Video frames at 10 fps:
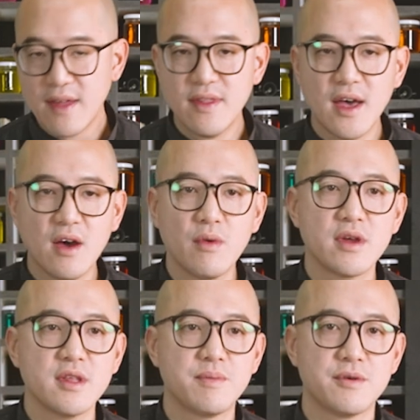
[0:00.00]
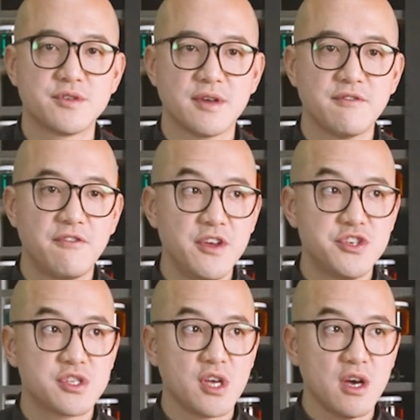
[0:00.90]
And now we're going to put some
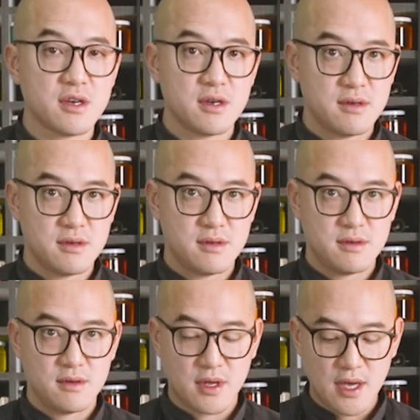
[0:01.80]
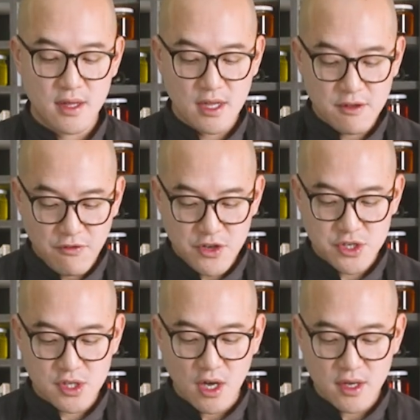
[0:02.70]
fish stock, okay? This fish
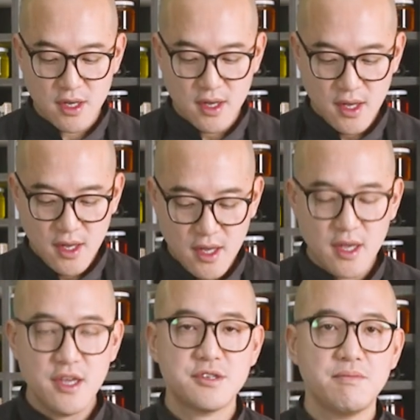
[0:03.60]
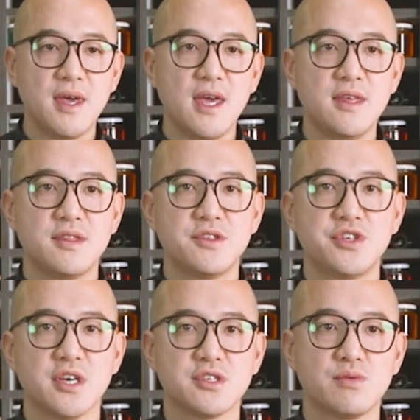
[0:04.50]
stock is made
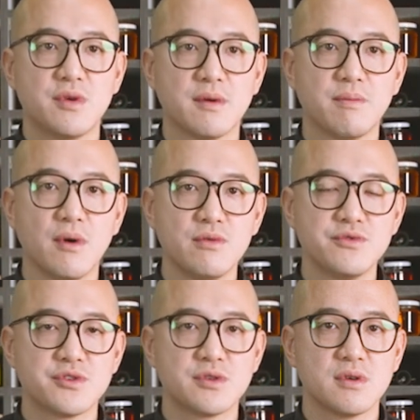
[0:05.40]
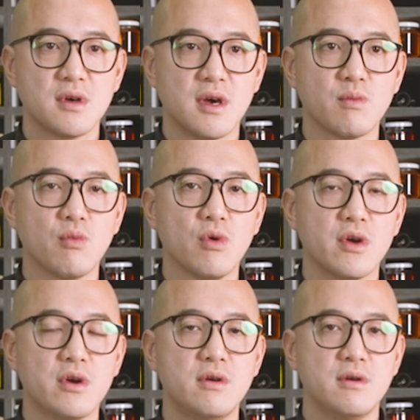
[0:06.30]
just with the bones and
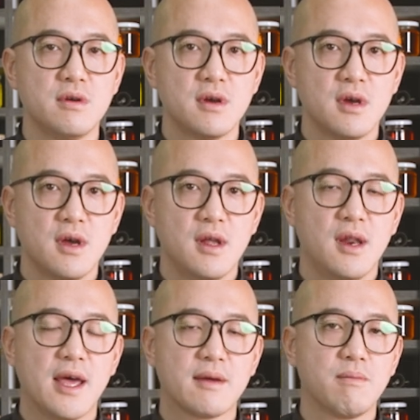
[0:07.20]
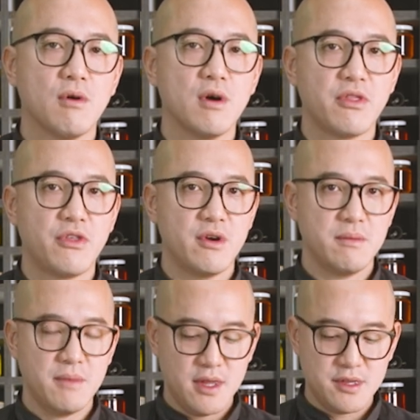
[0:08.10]
water, like boiled 30
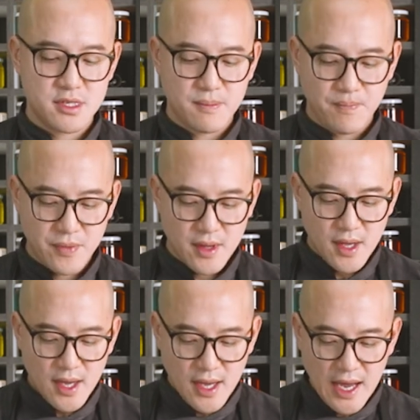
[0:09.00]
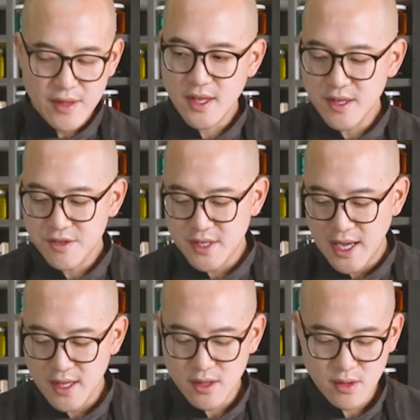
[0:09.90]
minutes. And
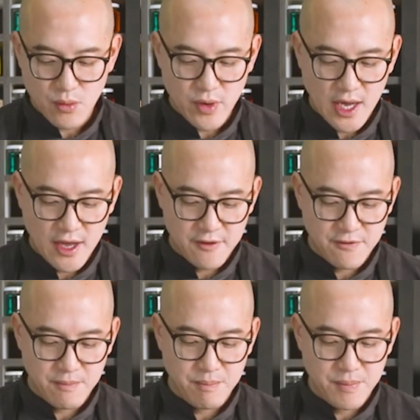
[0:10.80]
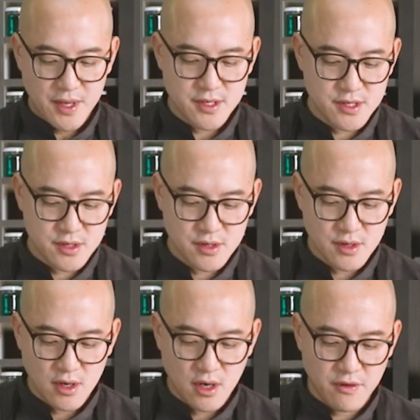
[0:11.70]
inside we have pieces
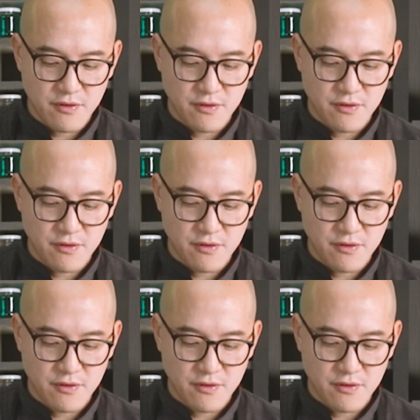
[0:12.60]
of